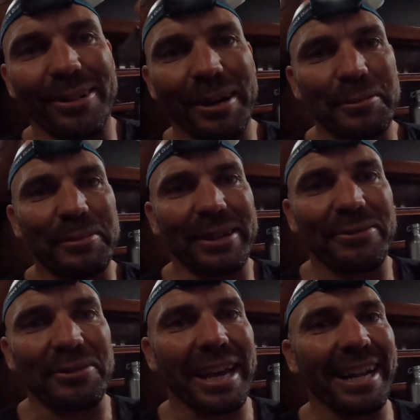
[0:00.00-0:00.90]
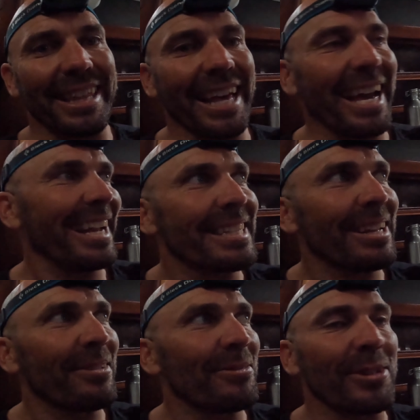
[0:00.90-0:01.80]
I'm a big fan of that.
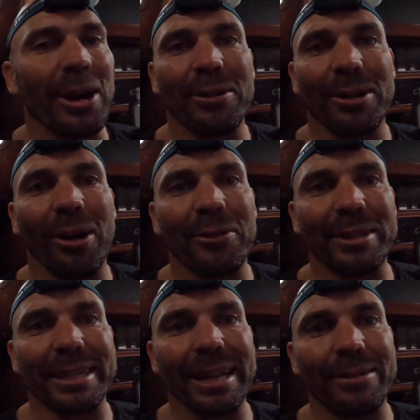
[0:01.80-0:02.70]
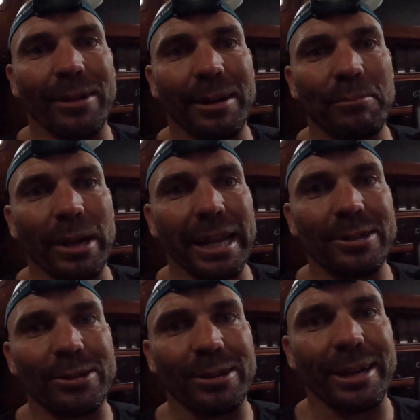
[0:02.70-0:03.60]
Instead of going off and getting one
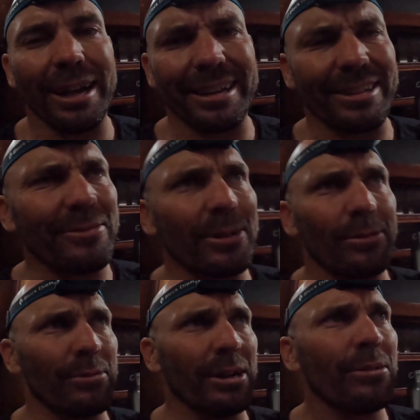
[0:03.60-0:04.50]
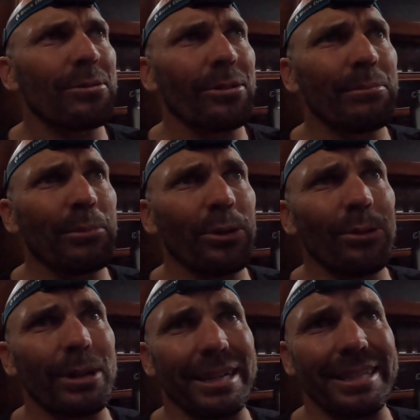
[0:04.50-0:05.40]
extra nut, you've got a welder on
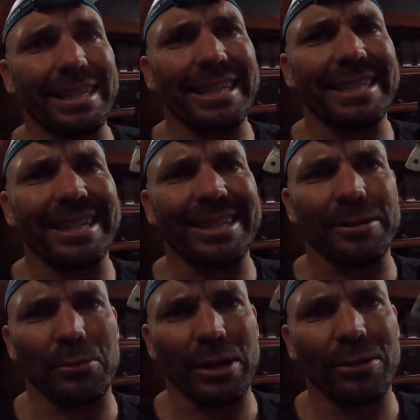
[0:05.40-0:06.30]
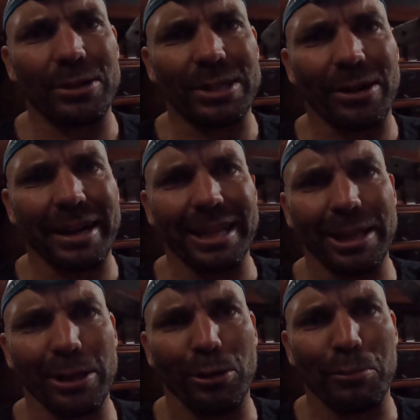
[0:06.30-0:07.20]
board, and it's easier to weld a tiny
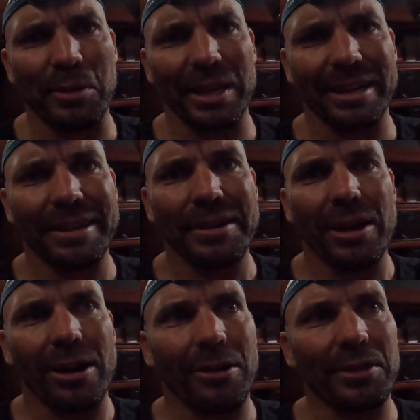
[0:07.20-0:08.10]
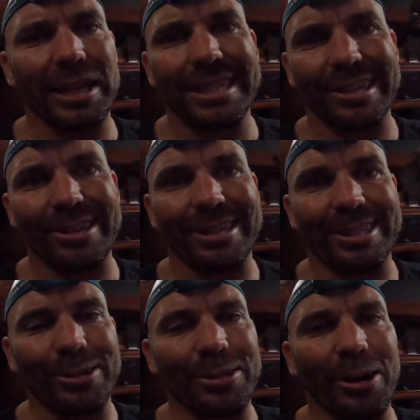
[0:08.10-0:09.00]
little bit of this so you can
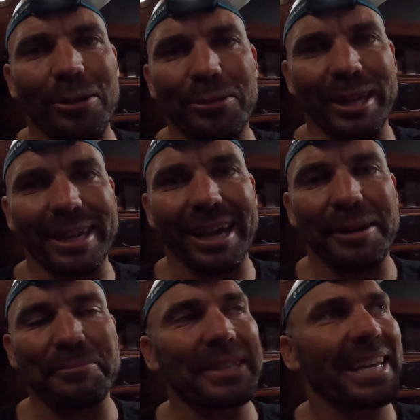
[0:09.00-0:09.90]
do the whole thing up.